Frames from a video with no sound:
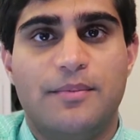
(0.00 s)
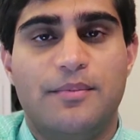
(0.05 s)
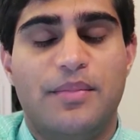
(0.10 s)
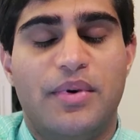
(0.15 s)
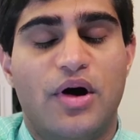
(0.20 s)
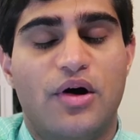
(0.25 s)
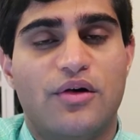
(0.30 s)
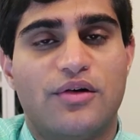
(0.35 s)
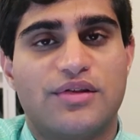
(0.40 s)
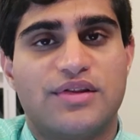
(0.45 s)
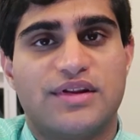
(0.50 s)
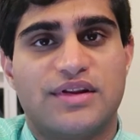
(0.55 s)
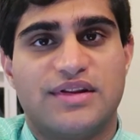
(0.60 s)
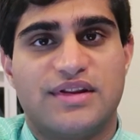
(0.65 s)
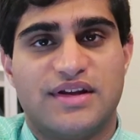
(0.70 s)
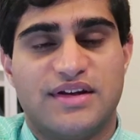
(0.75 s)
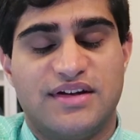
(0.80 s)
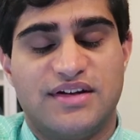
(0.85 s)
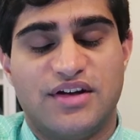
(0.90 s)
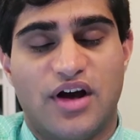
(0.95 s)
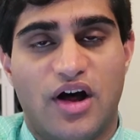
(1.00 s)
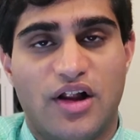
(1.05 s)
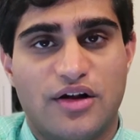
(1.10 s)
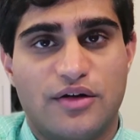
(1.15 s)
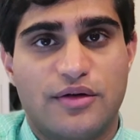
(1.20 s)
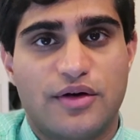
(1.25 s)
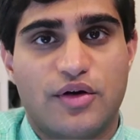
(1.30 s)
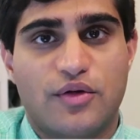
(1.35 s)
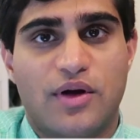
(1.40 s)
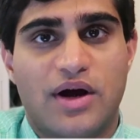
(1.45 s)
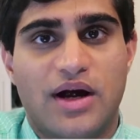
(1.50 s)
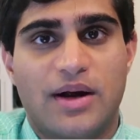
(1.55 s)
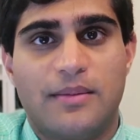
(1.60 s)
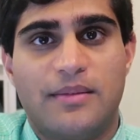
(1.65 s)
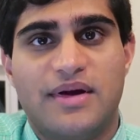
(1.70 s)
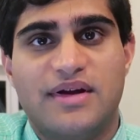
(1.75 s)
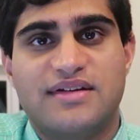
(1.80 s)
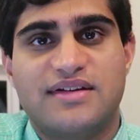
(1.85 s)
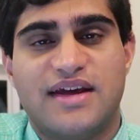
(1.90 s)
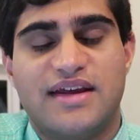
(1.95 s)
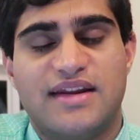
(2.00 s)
both the dollar requirement,